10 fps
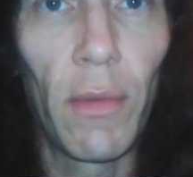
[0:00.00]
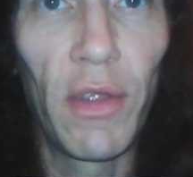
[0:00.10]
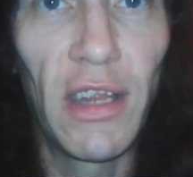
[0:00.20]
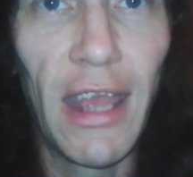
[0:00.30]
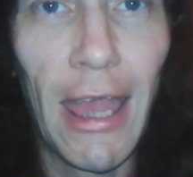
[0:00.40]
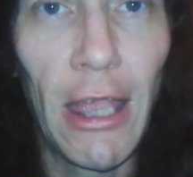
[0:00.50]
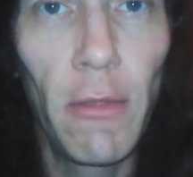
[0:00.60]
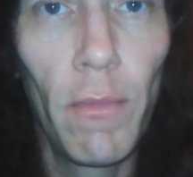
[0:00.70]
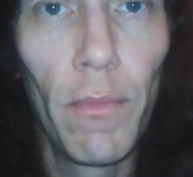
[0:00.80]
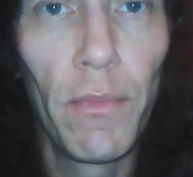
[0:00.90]
every
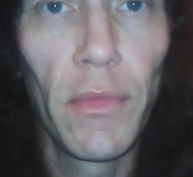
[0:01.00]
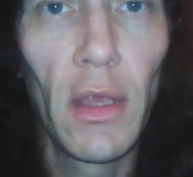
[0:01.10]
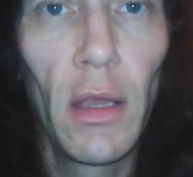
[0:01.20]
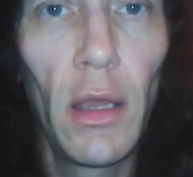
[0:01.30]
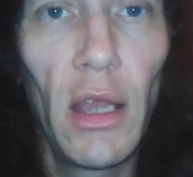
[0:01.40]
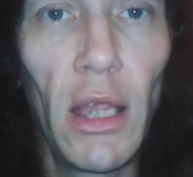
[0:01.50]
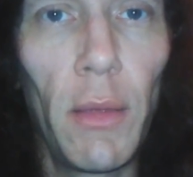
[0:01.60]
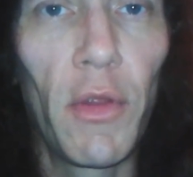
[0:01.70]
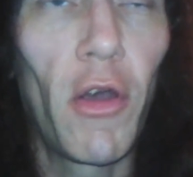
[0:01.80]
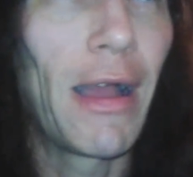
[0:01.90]
day
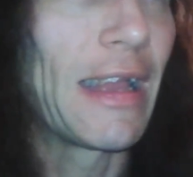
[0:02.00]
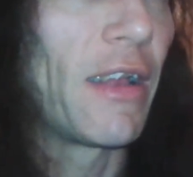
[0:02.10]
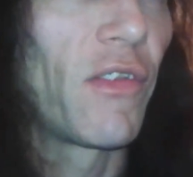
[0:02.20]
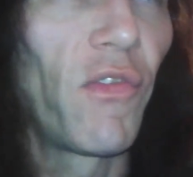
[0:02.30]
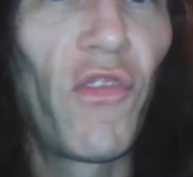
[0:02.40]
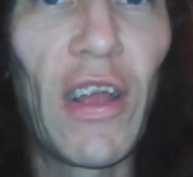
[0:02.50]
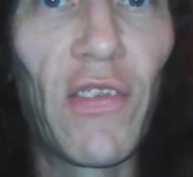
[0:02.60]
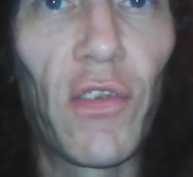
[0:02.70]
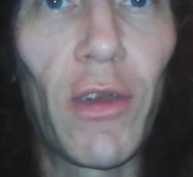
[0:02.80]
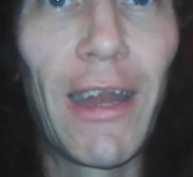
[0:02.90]
even though I gets
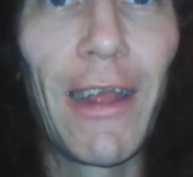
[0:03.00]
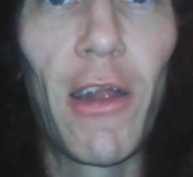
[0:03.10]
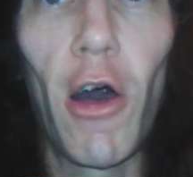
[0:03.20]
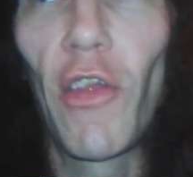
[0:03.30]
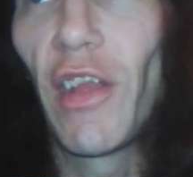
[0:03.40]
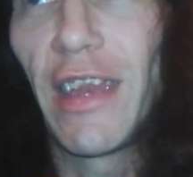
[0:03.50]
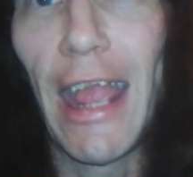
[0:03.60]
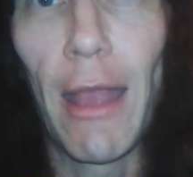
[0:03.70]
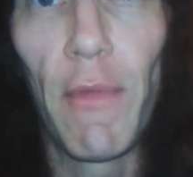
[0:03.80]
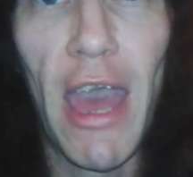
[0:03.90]
frustrated all the
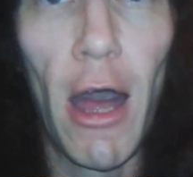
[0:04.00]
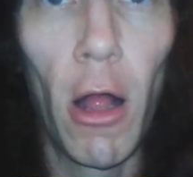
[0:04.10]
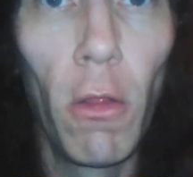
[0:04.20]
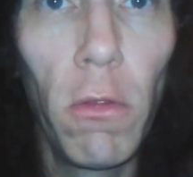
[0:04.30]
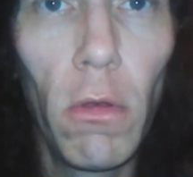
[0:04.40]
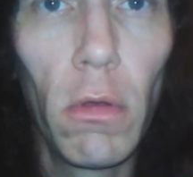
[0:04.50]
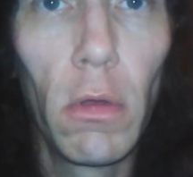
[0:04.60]
damn hell.